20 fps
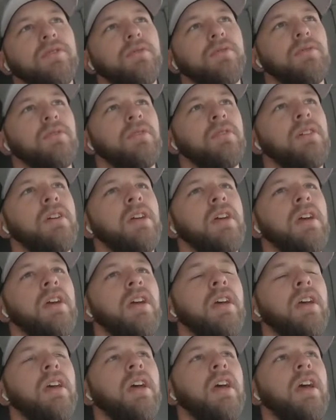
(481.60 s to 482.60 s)
so
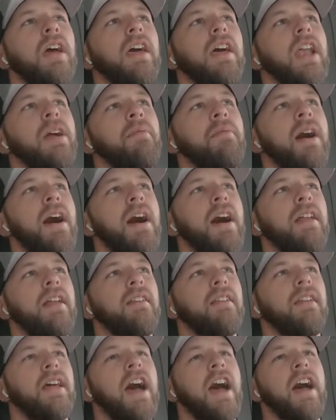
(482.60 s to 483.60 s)

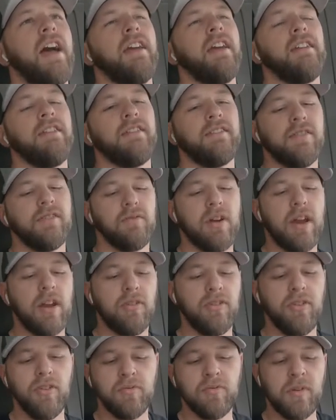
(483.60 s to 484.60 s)
I
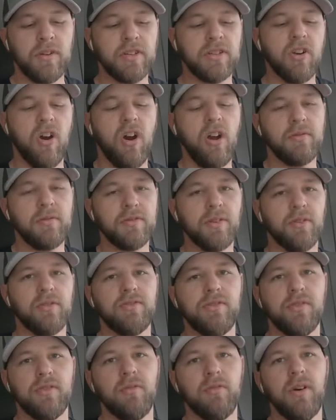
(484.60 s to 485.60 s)
don't do as much carb source
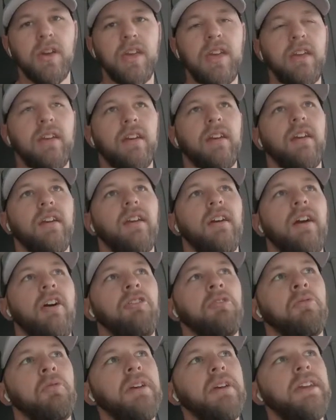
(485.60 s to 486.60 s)
through the week. On
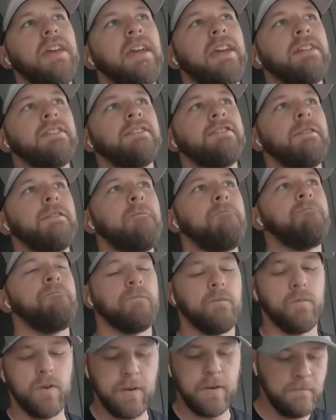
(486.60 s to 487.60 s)
the weekends,
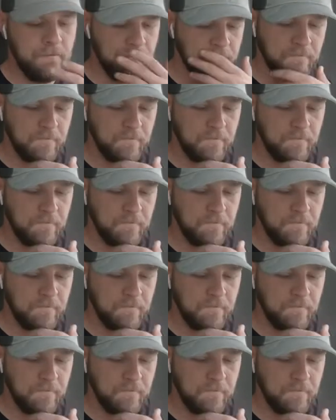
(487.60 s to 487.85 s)
I